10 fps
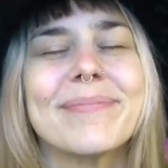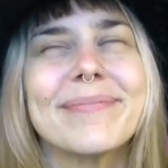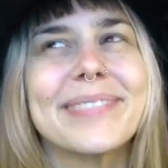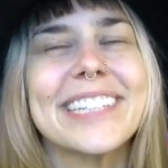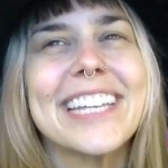
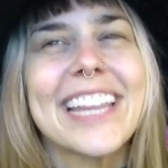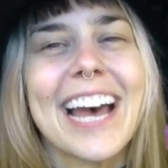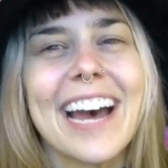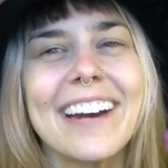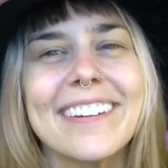Breathe
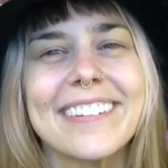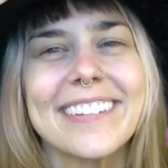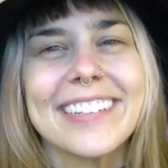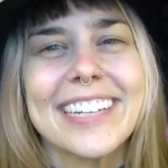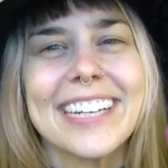
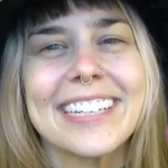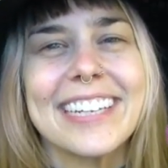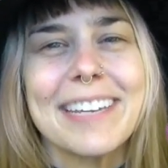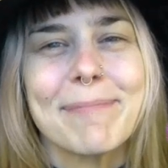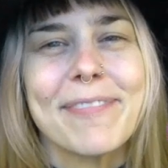out and
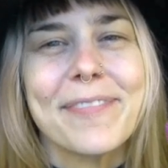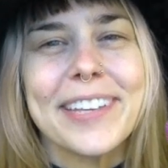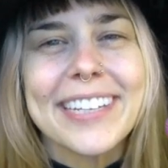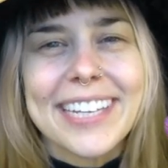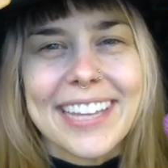keep
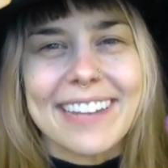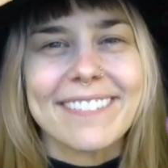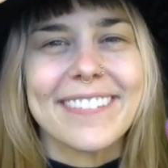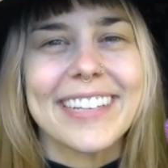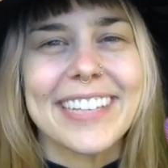feeling that
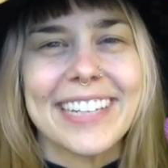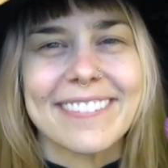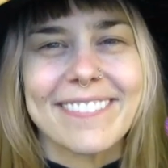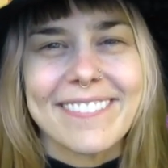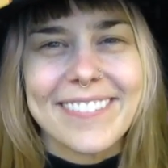feeling
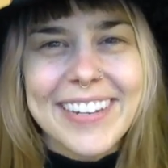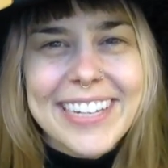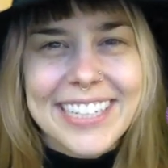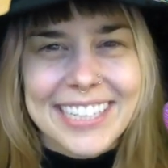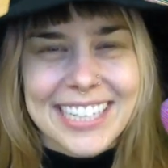of
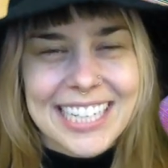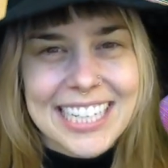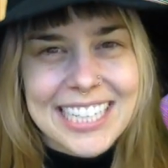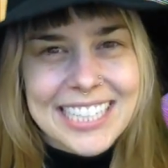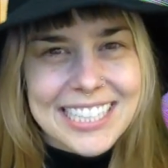fun.
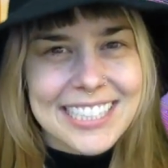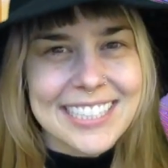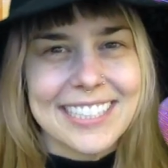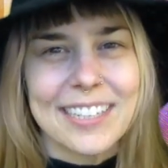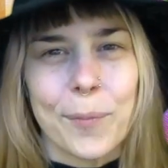
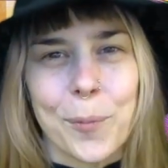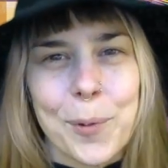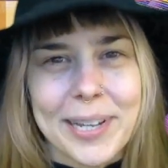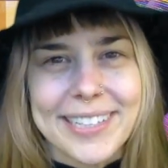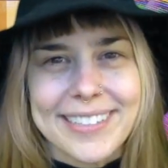
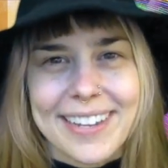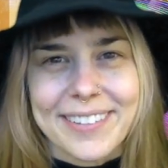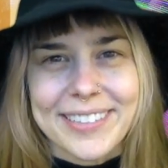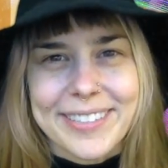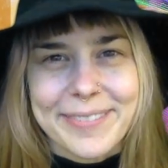What
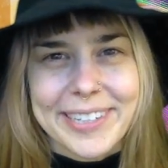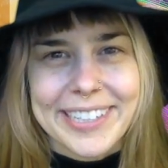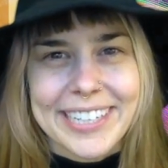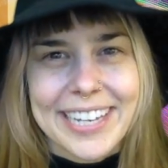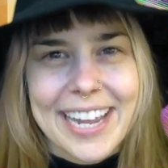sounds
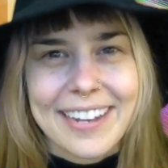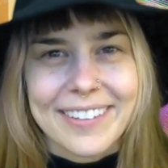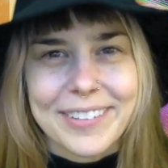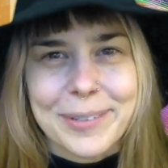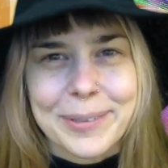fun
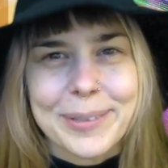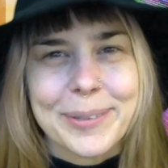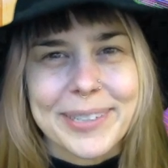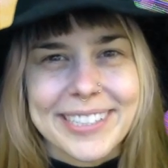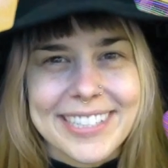now? Go
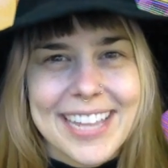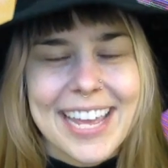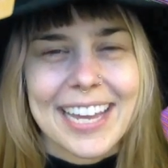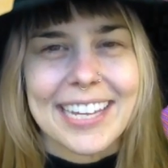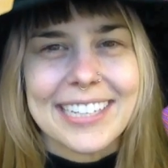towards
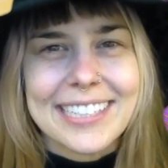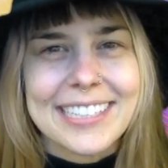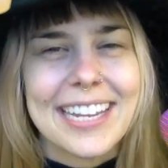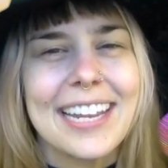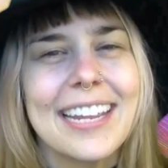
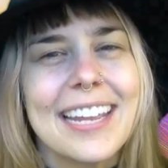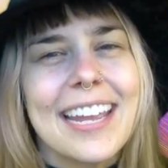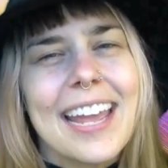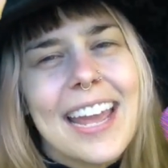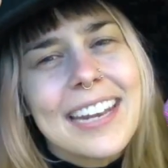that.
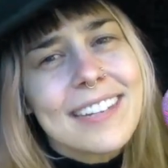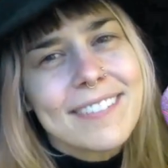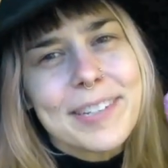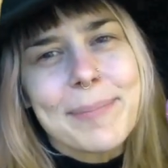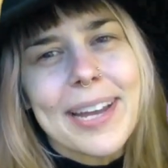And
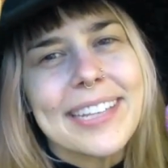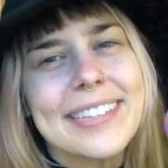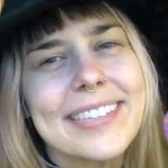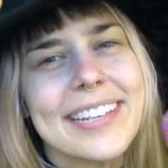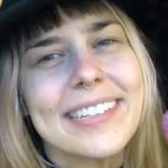if your
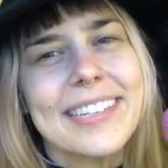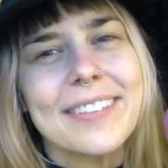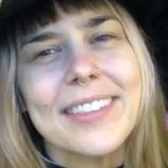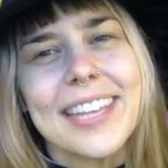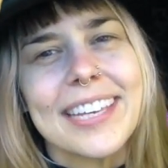mind's telling
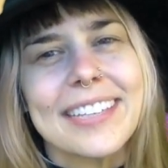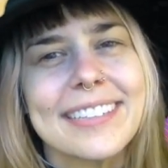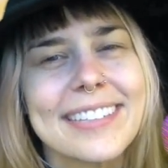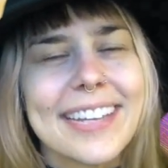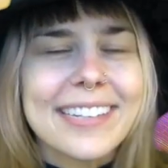you
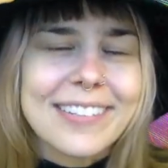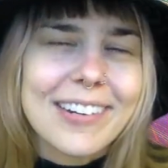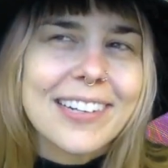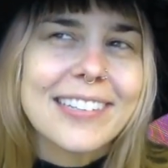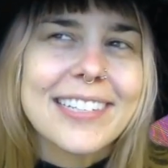things like
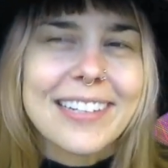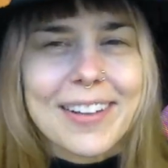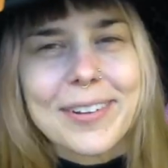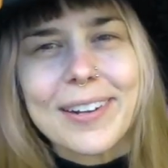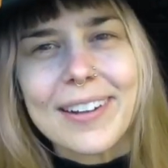drugs and
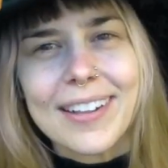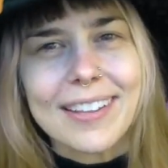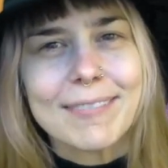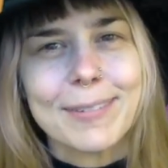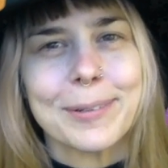alcohol
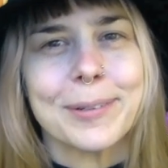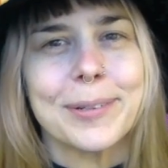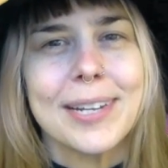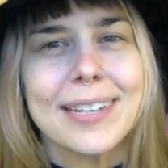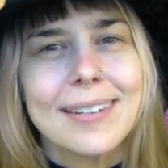and
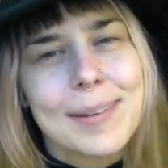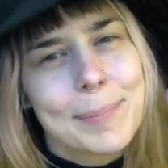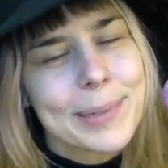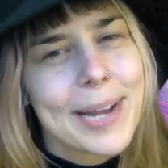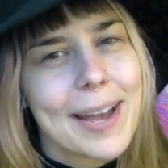food,
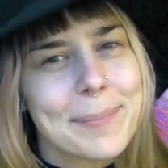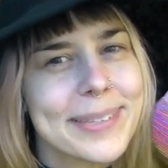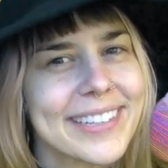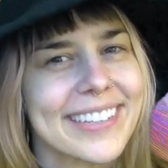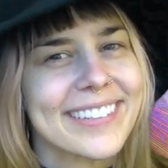
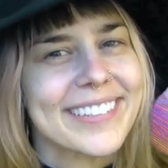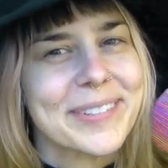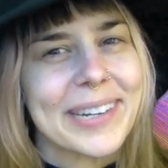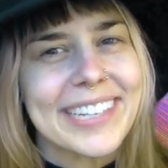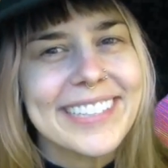perhaps think
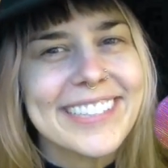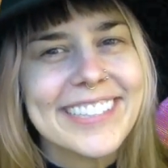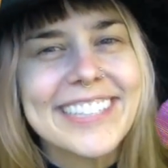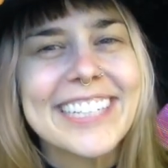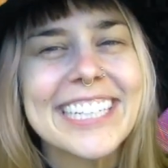
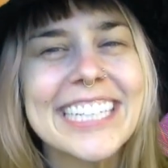twice.